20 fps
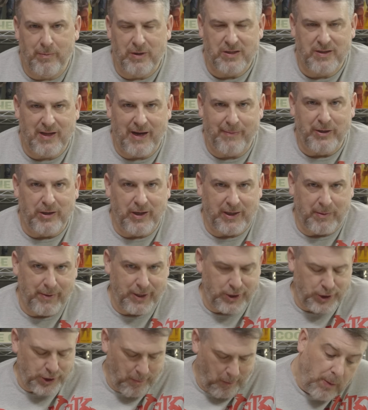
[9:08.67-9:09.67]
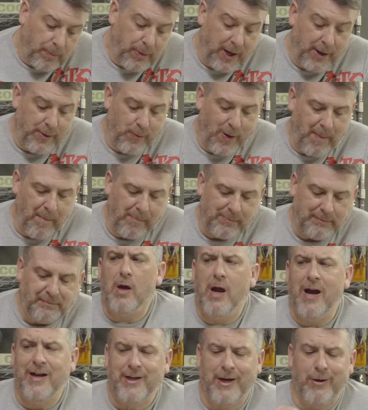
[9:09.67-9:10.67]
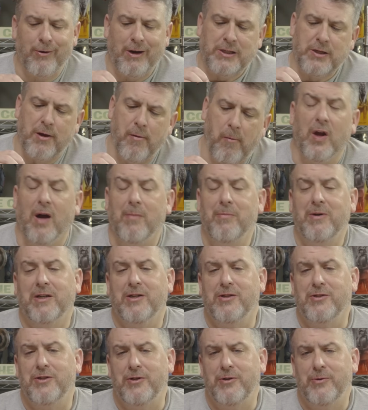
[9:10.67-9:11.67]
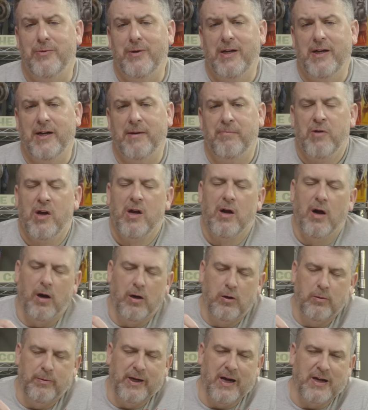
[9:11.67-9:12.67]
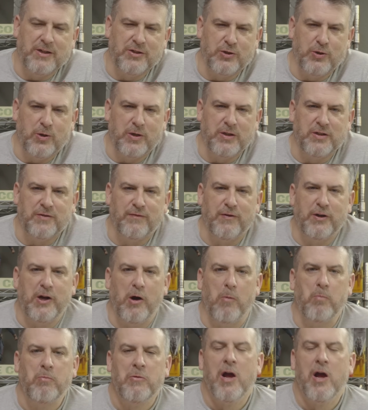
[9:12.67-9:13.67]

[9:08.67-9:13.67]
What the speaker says: I'll slap you like a bitch. But anyway, I digress. I'm gonna continue eating. I hope you guys enjoyed this video.